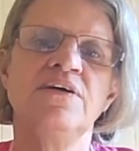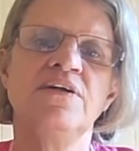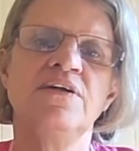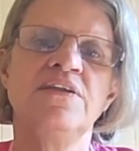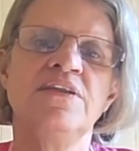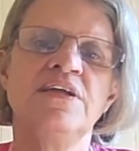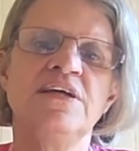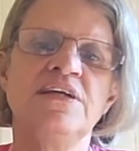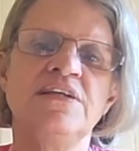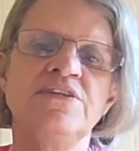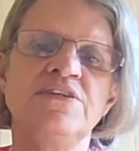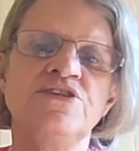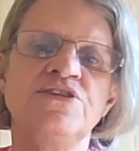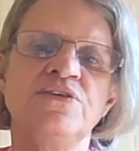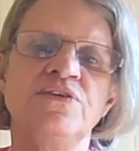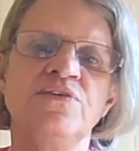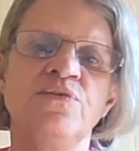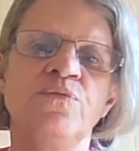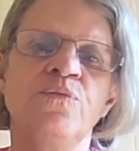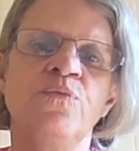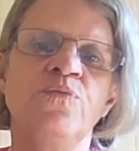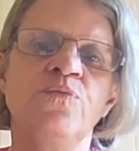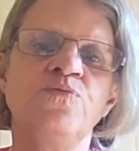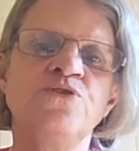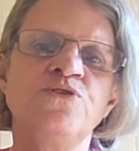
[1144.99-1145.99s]
the
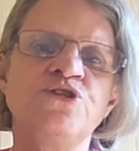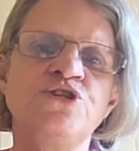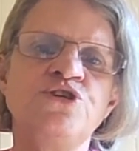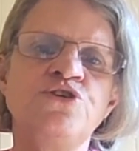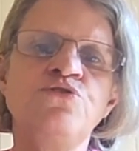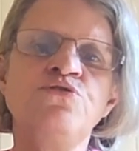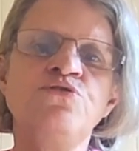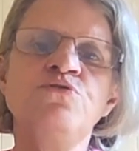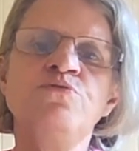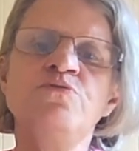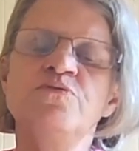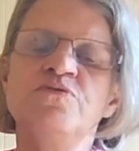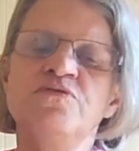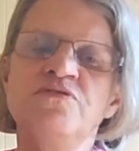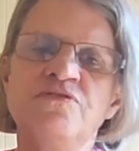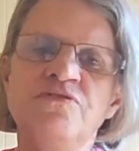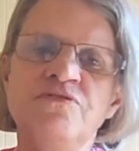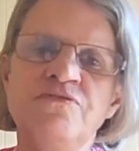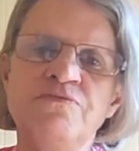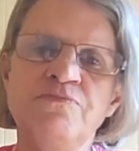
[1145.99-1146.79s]
two